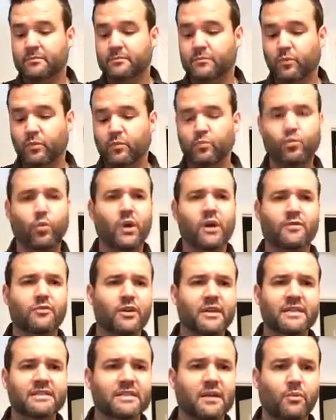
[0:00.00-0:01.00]
whatever it
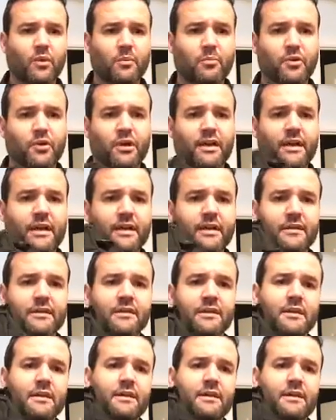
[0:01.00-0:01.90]
is I want to put in here.